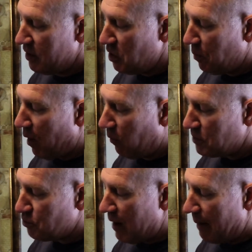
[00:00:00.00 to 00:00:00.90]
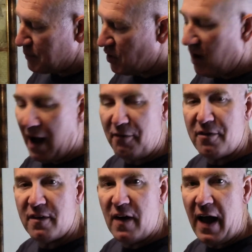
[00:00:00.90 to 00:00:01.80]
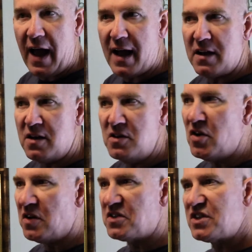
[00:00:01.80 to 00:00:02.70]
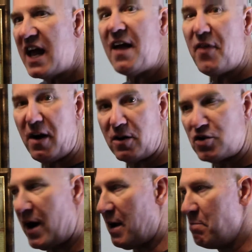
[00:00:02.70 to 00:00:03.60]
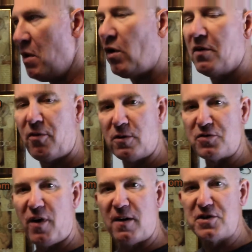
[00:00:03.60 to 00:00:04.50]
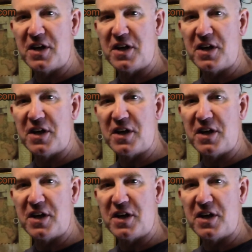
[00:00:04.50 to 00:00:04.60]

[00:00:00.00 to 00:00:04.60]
your power drops off, and you can stay in there trying to milk it for as far as